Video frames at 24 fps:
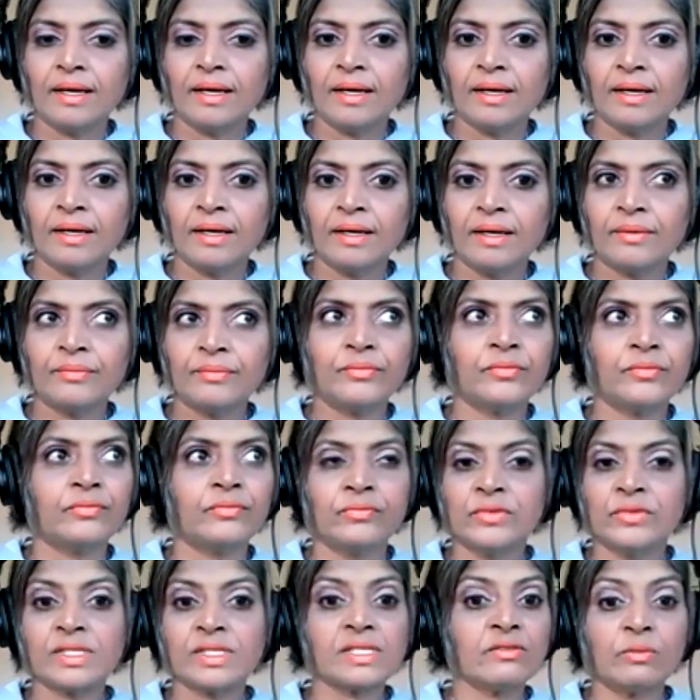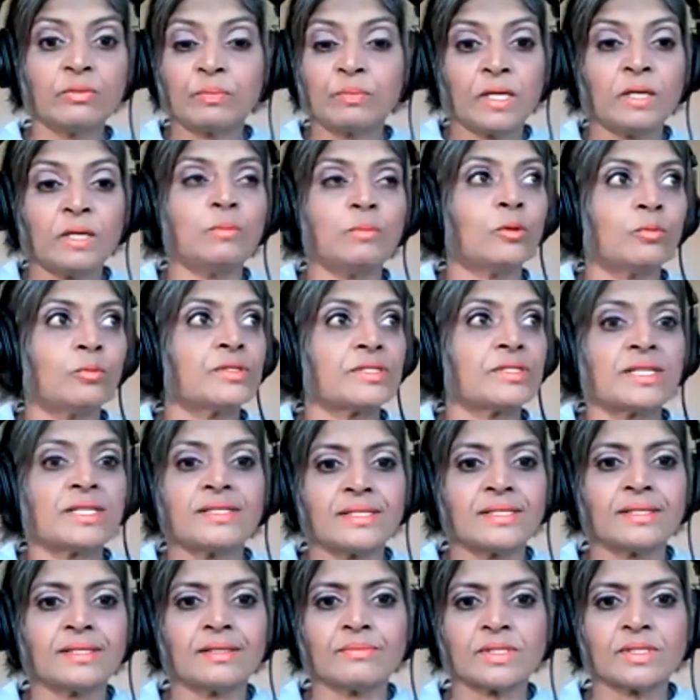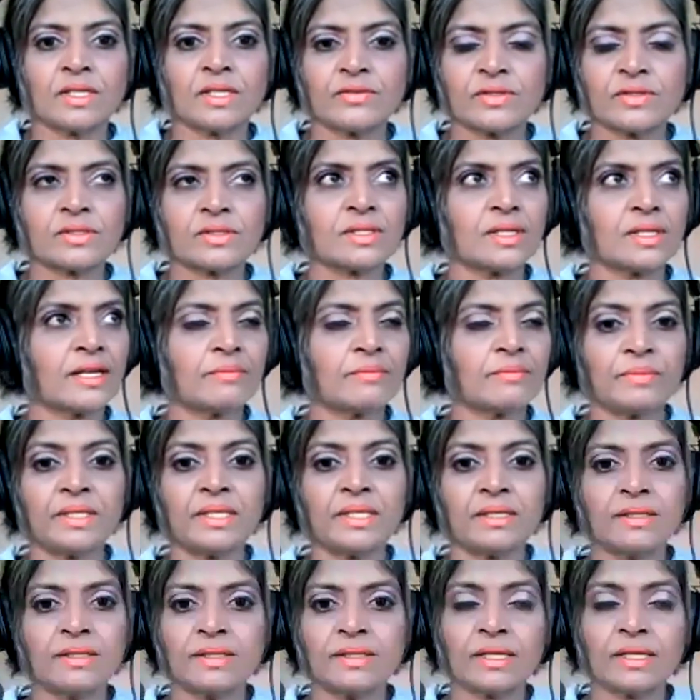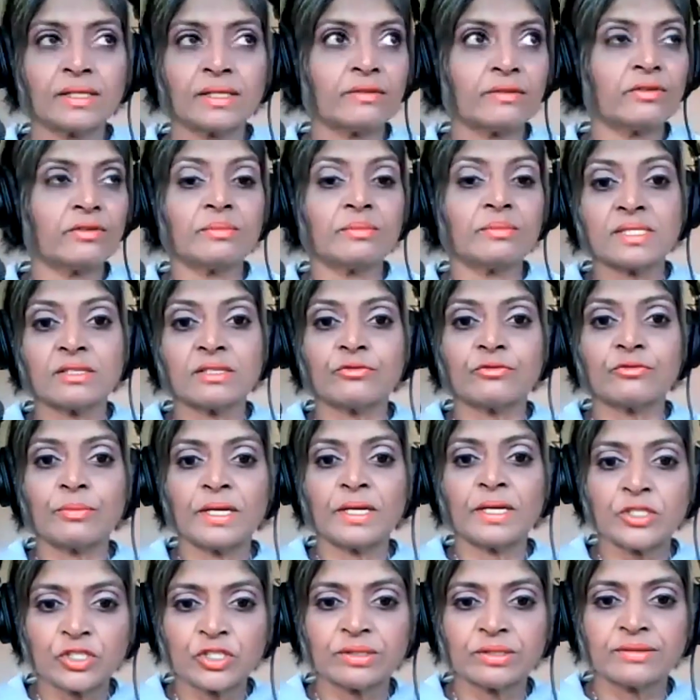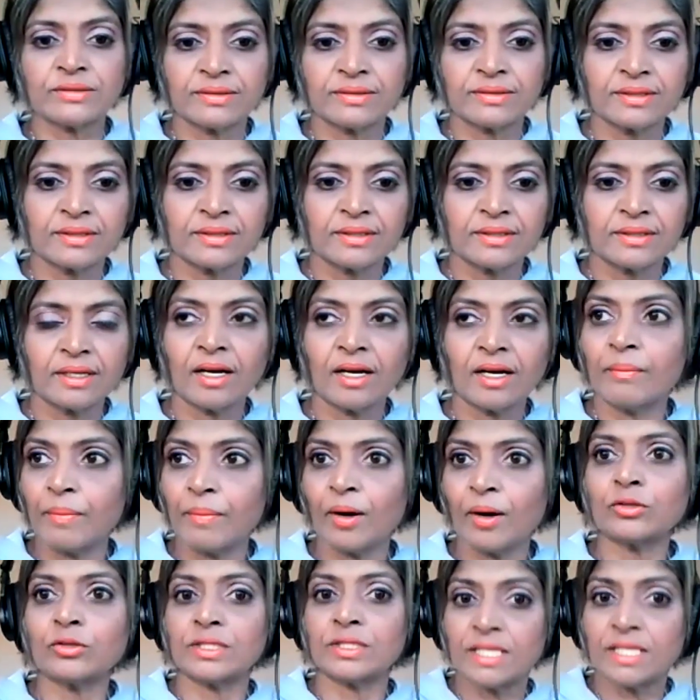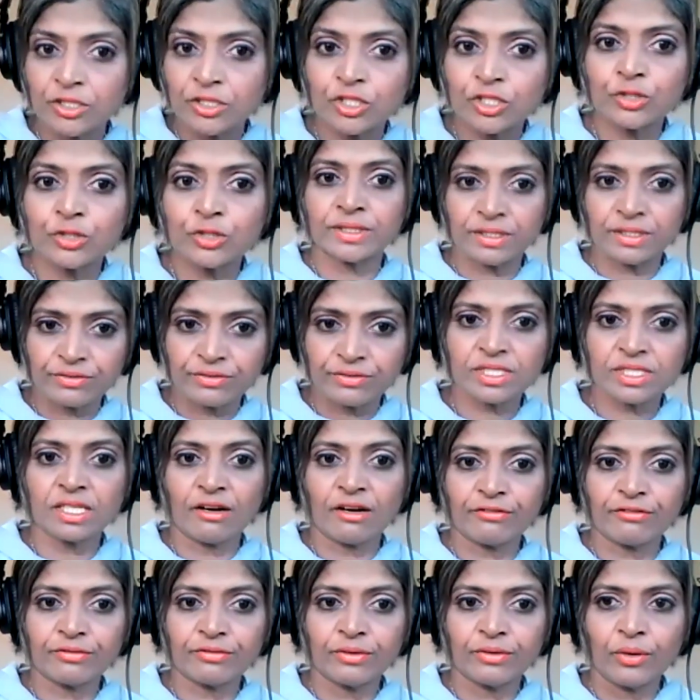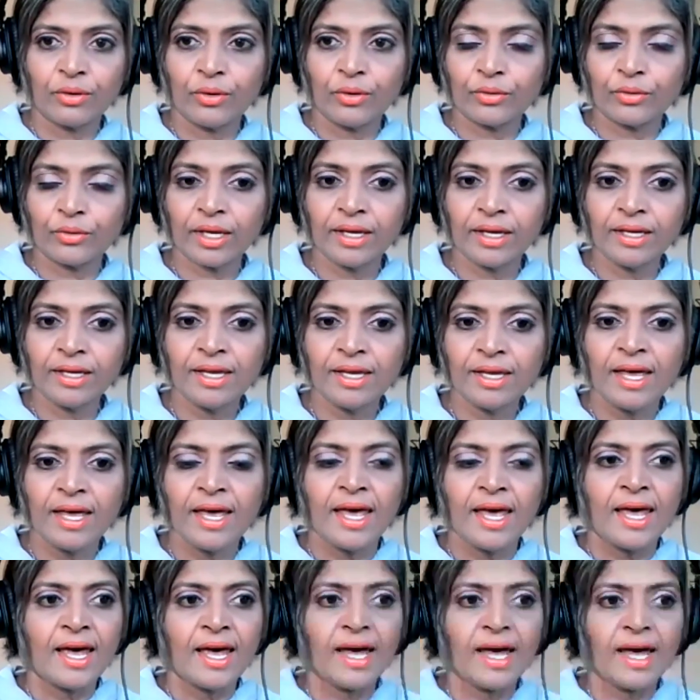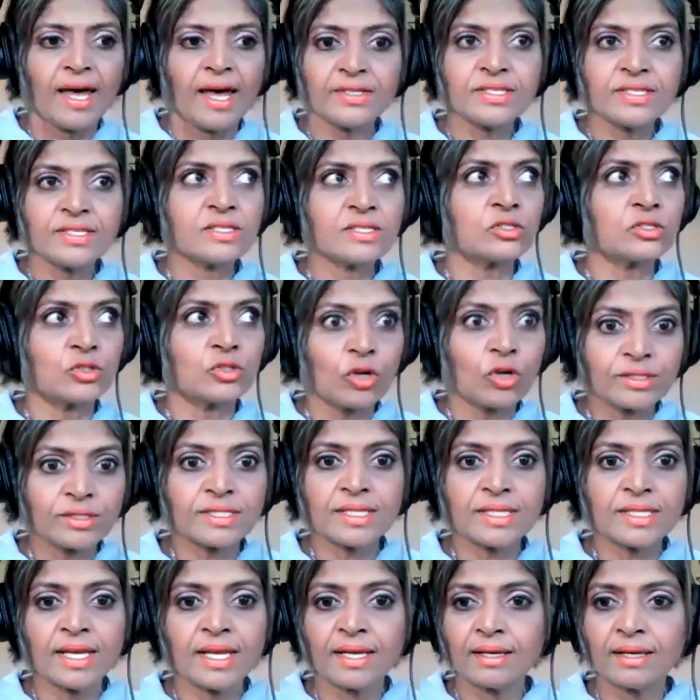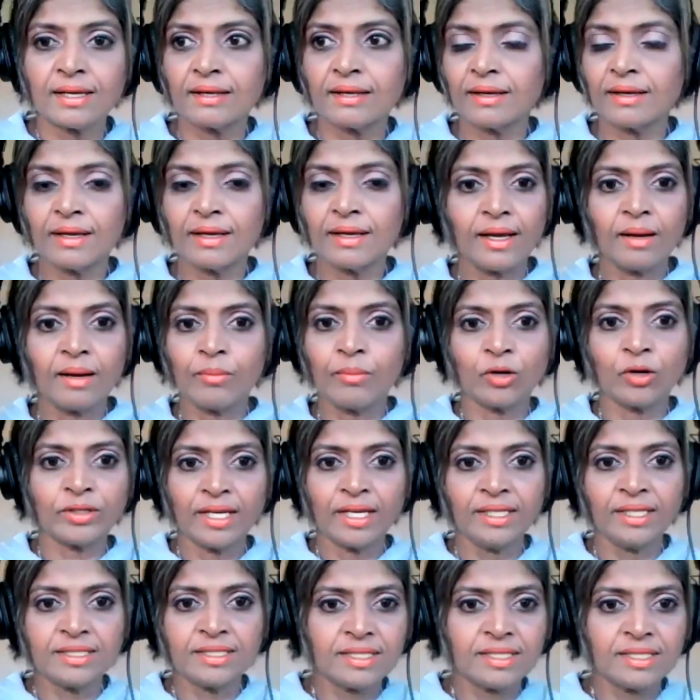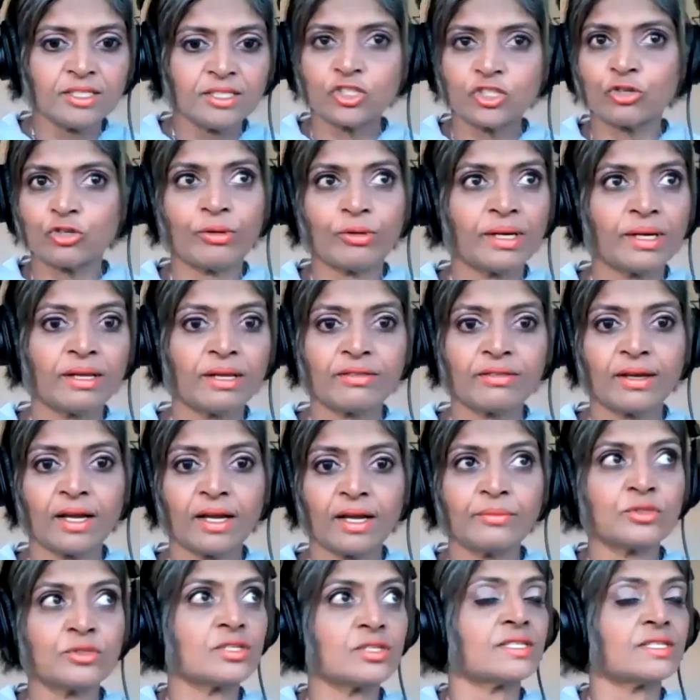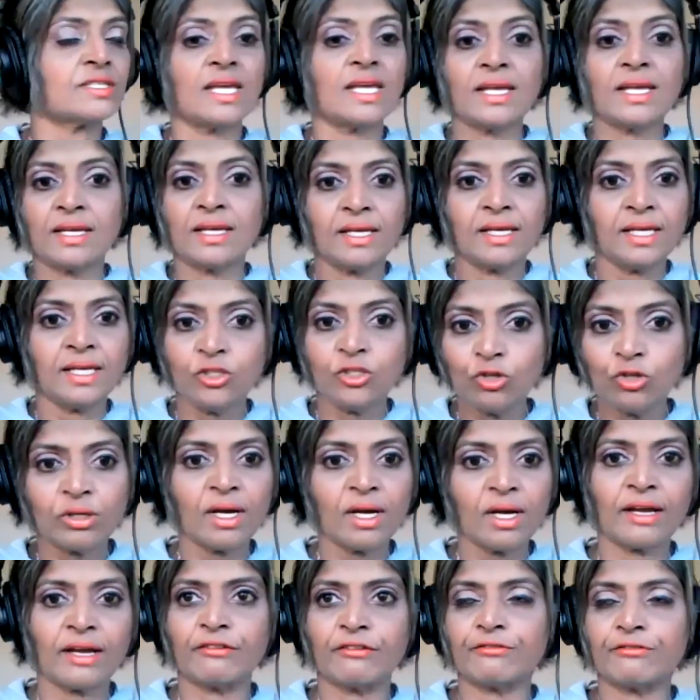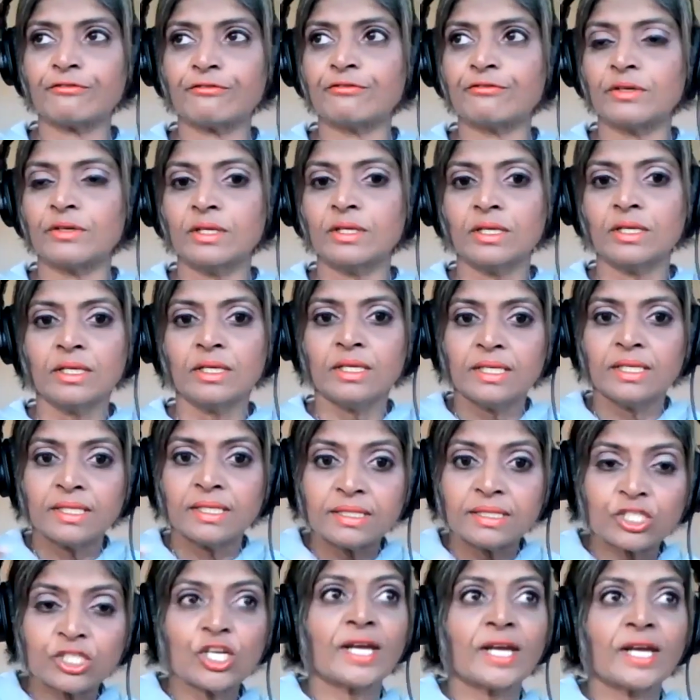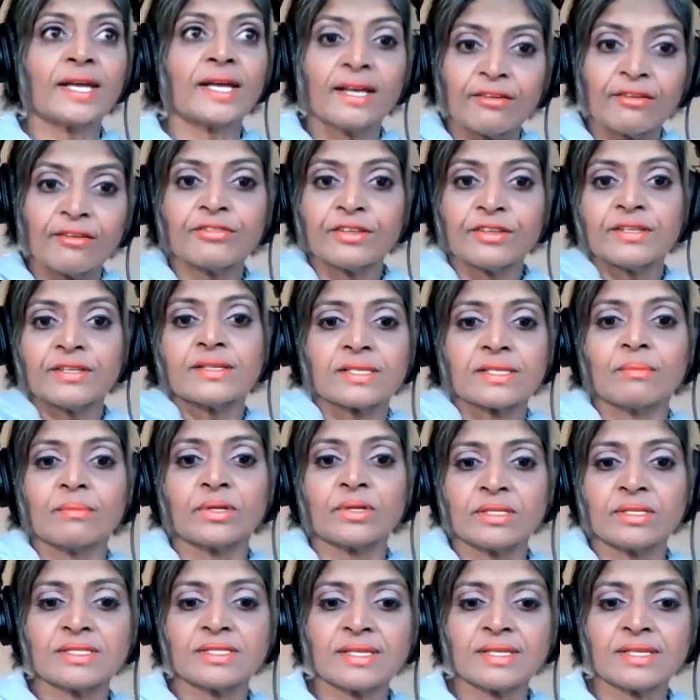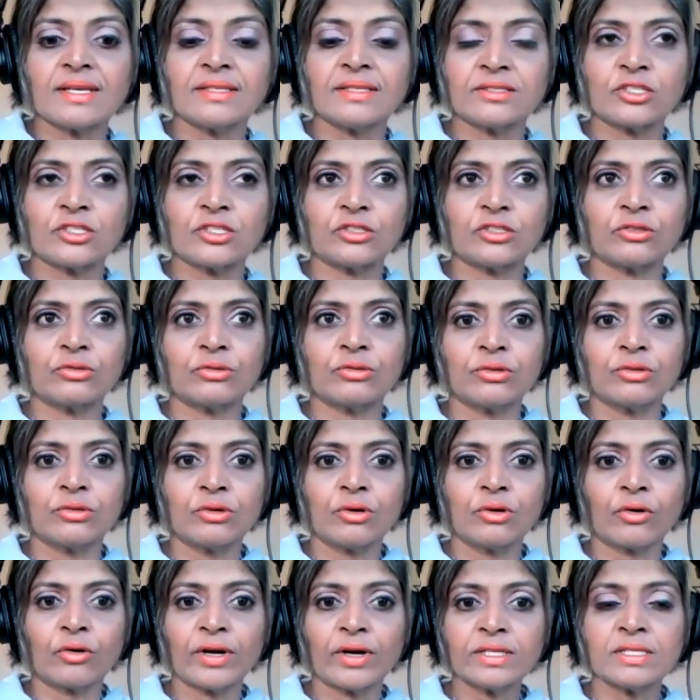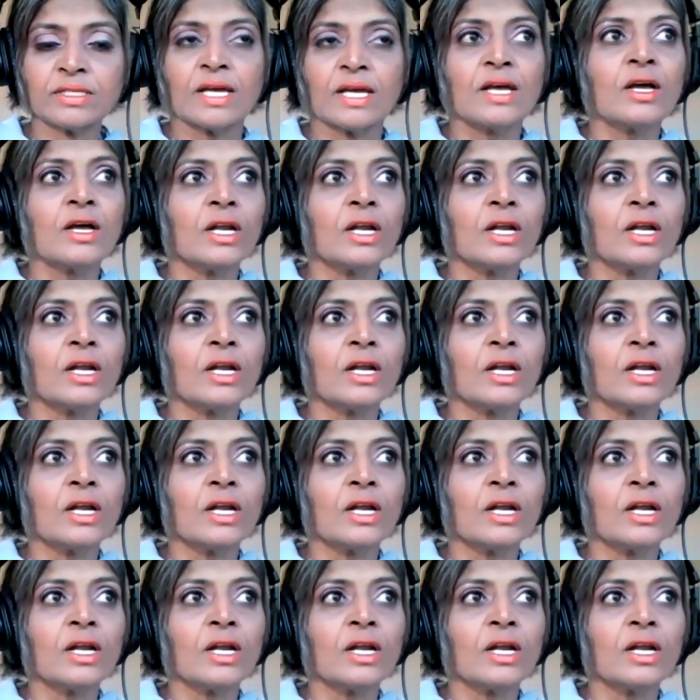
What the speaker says: there's even people presenting themselves as light being that are giving misinformation about intuitive stuff, okay? And this is not saying about any teacher or anything. I'm just saying in your life, check everything somebody's saying to you, all right?